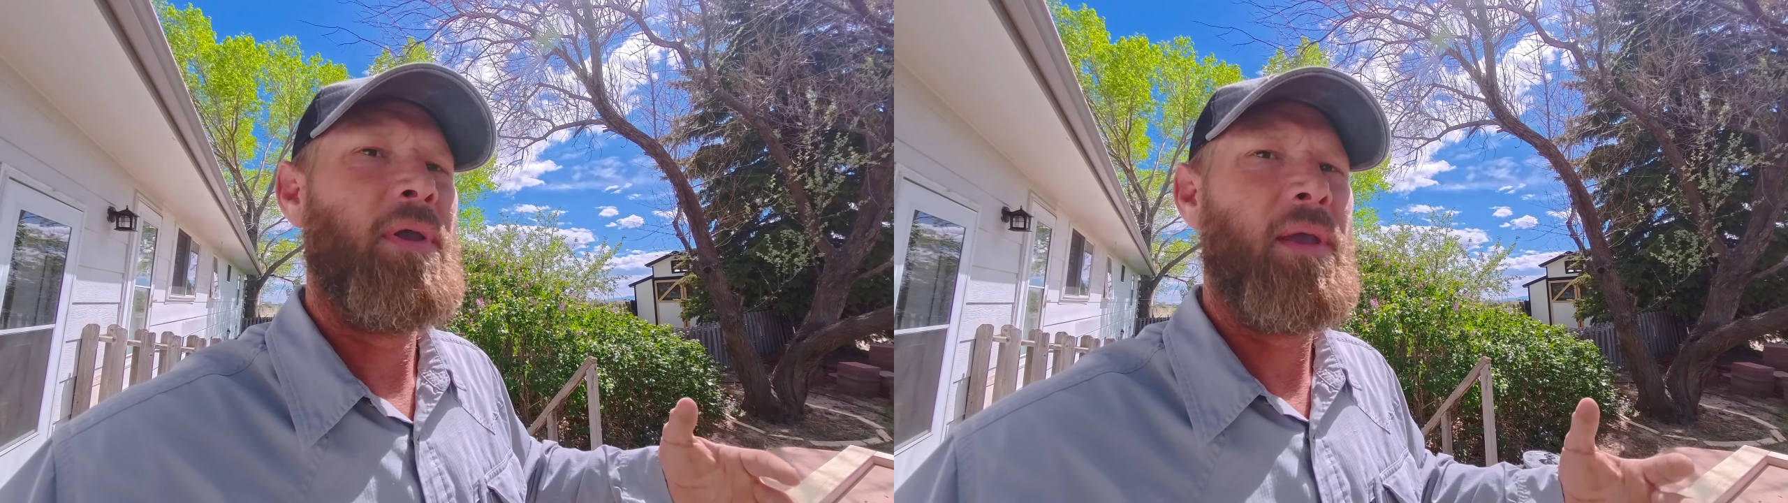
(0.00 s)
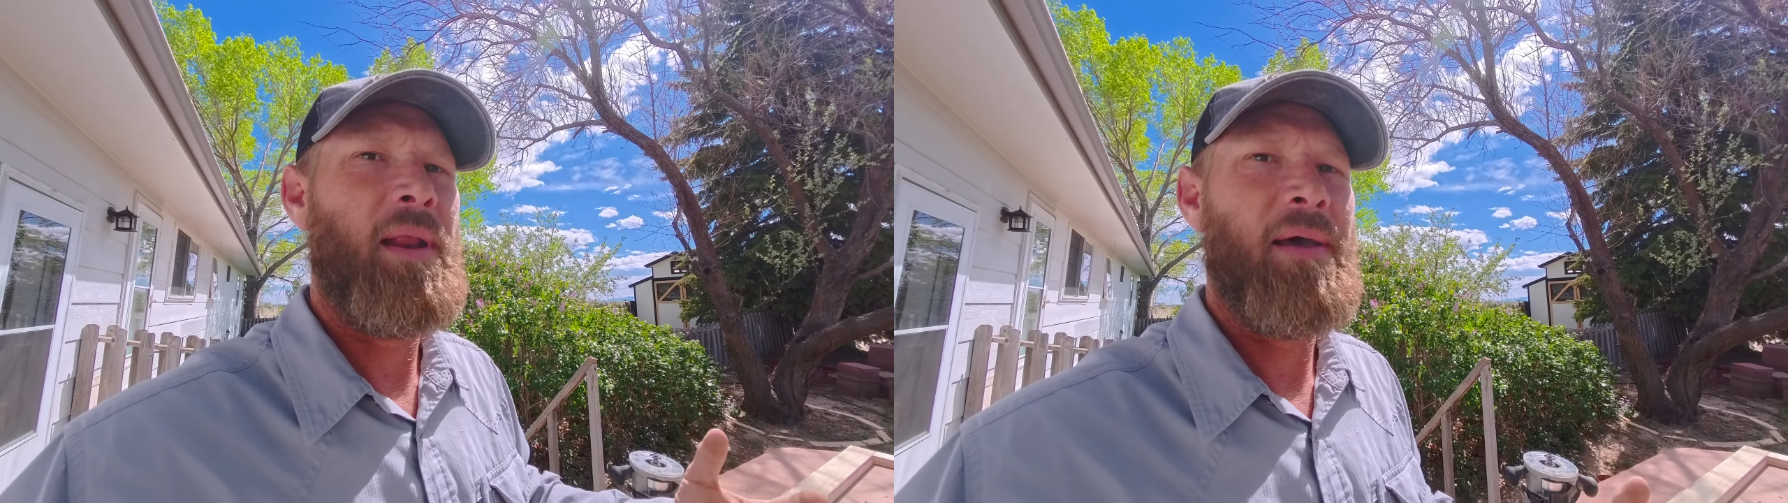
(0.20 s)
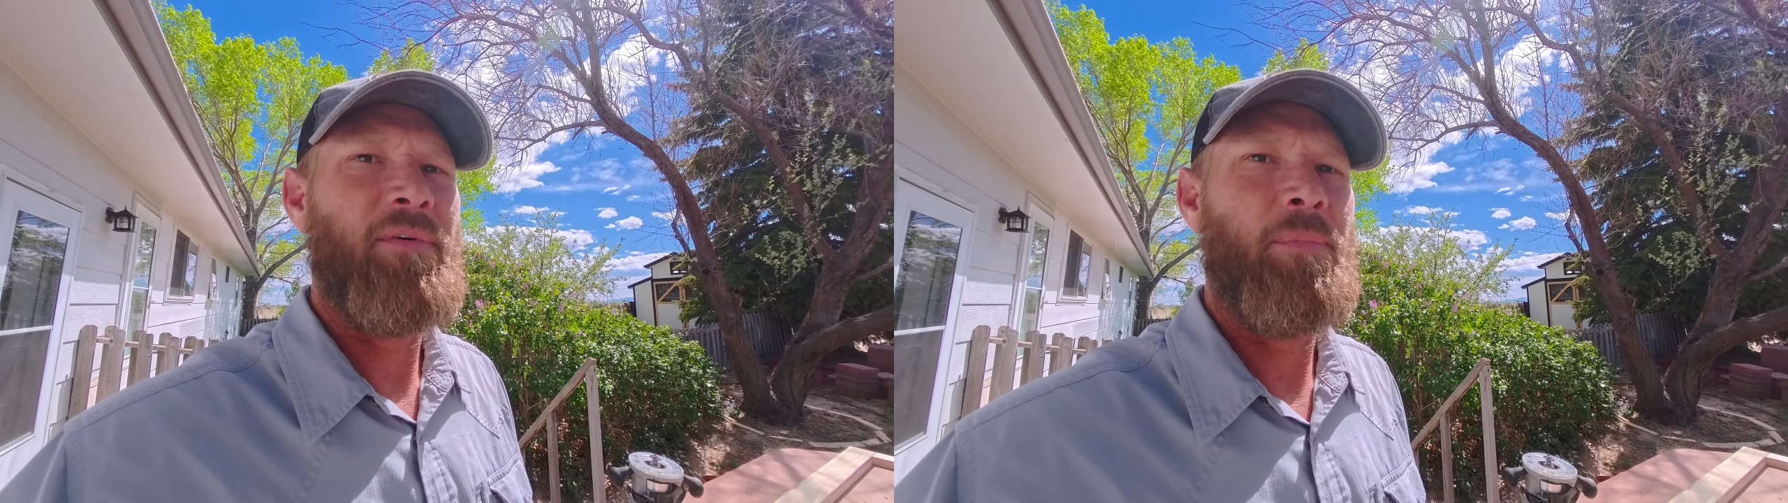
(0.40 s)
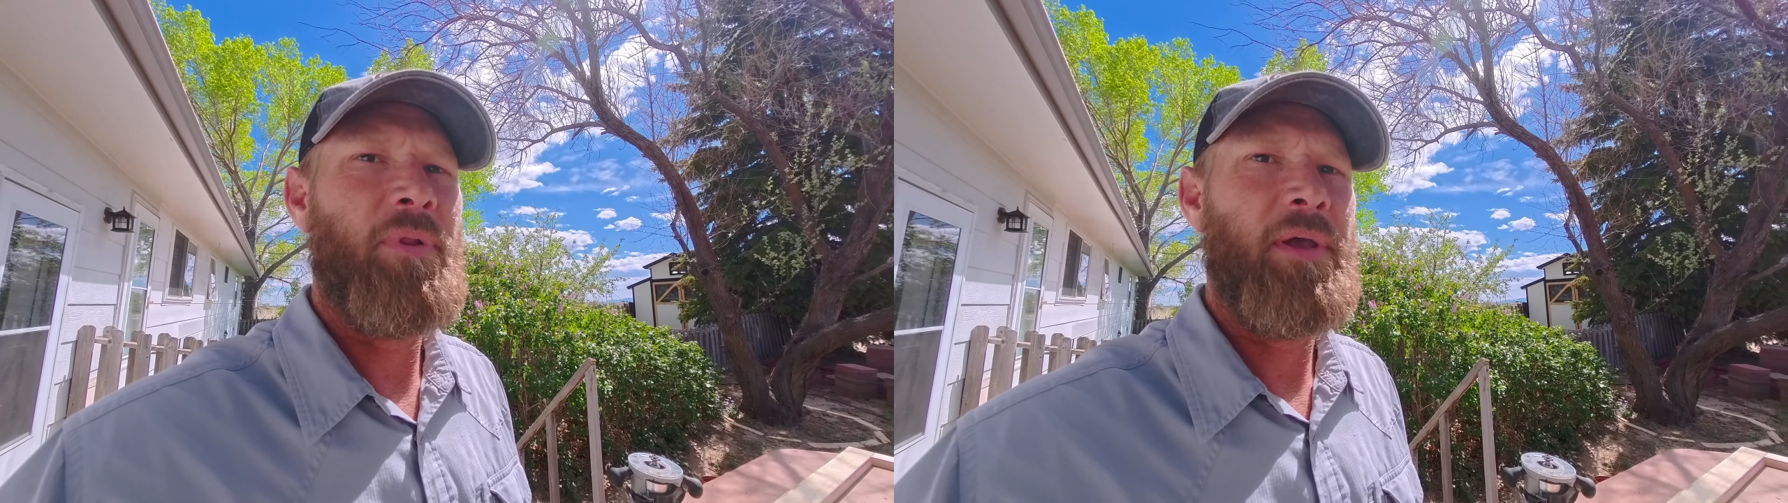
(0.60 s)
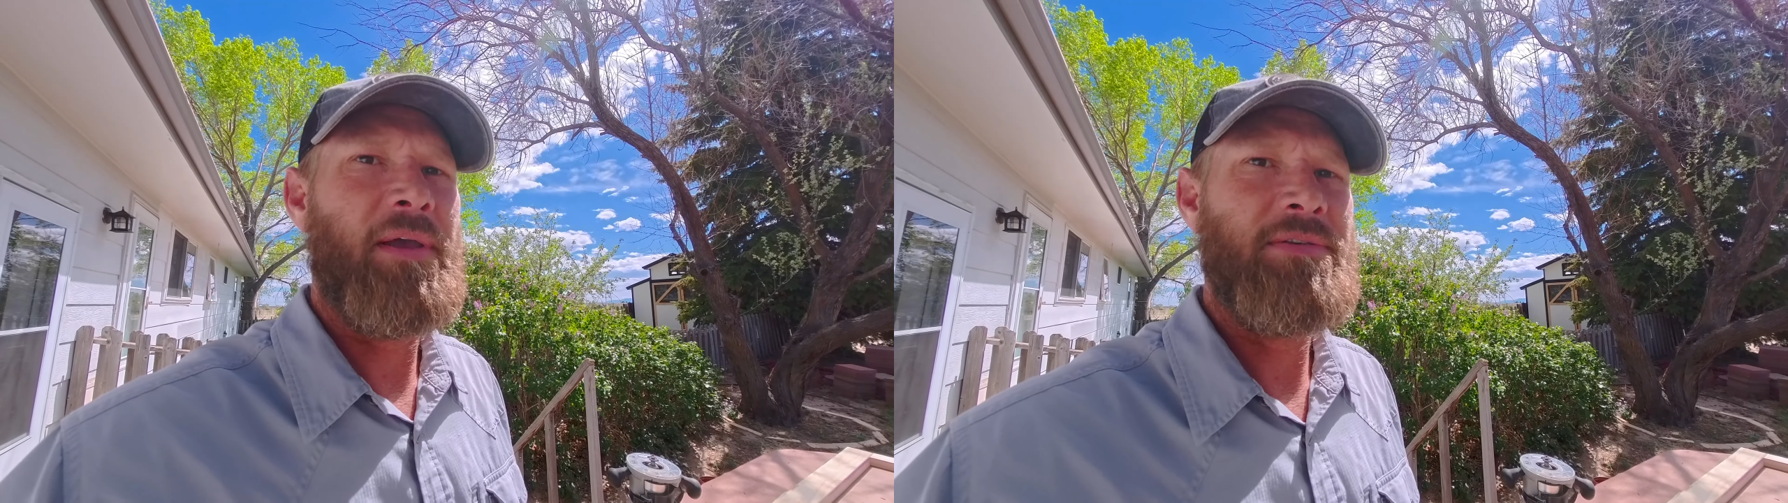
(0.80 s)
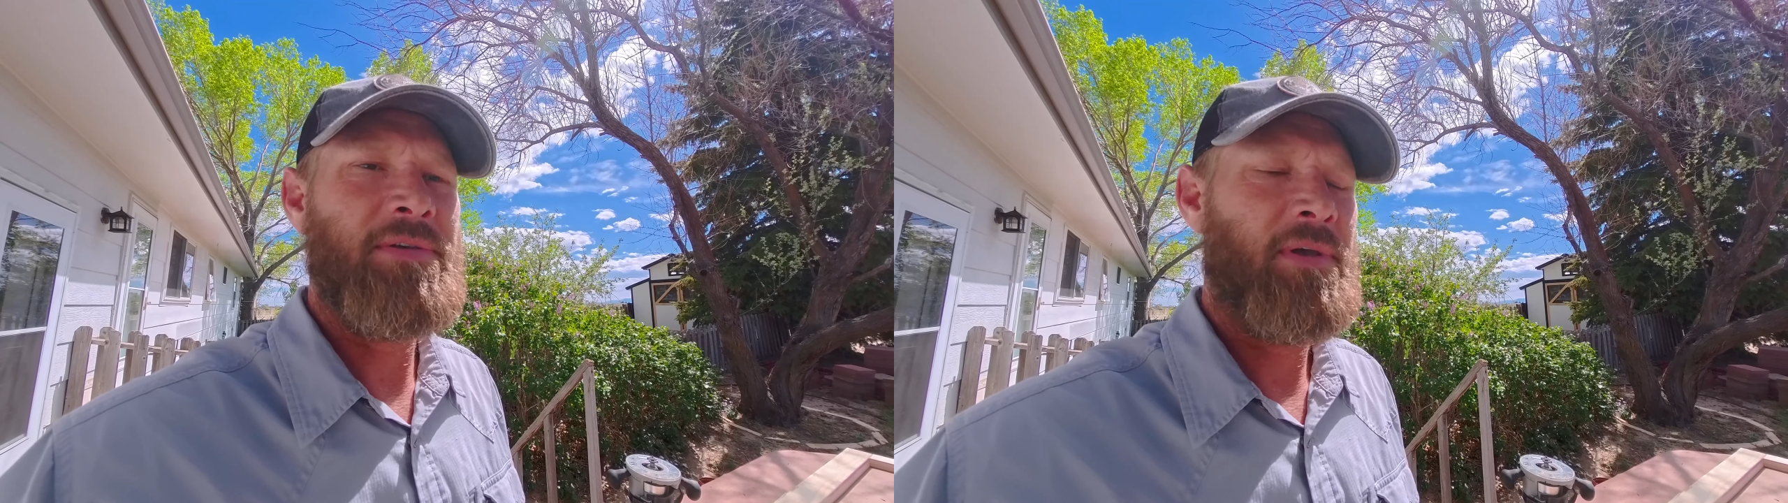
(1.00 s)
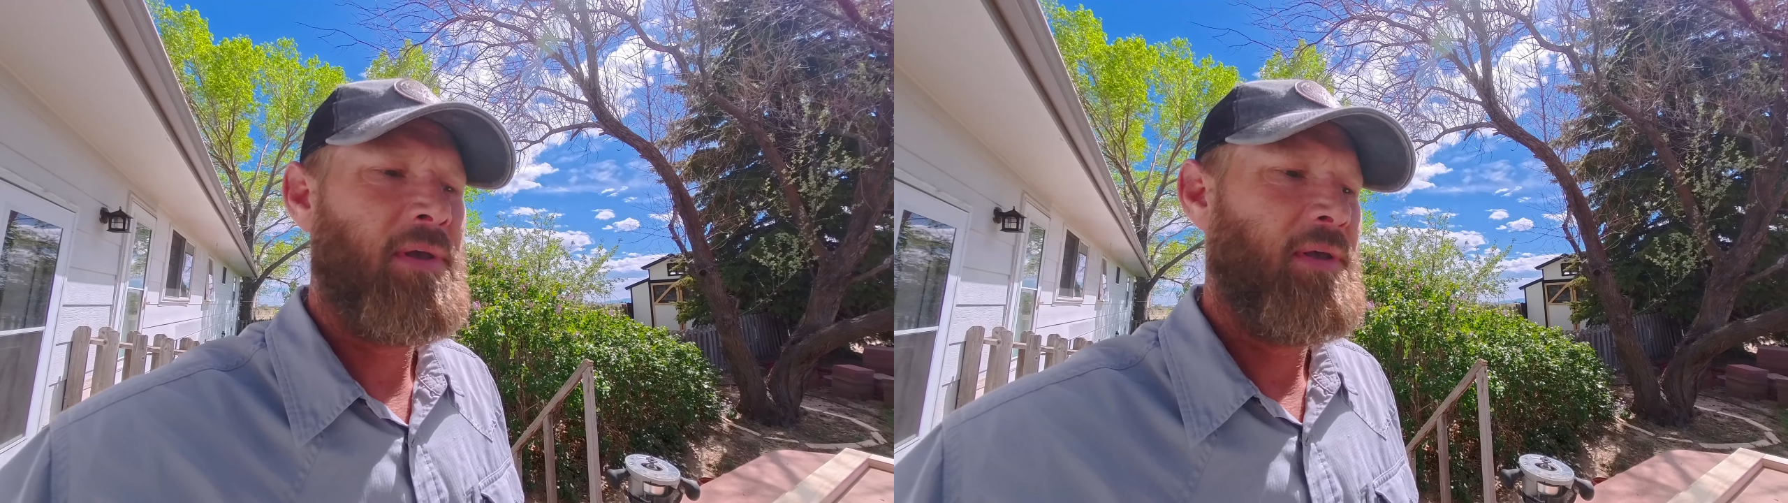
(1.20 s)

and have a place.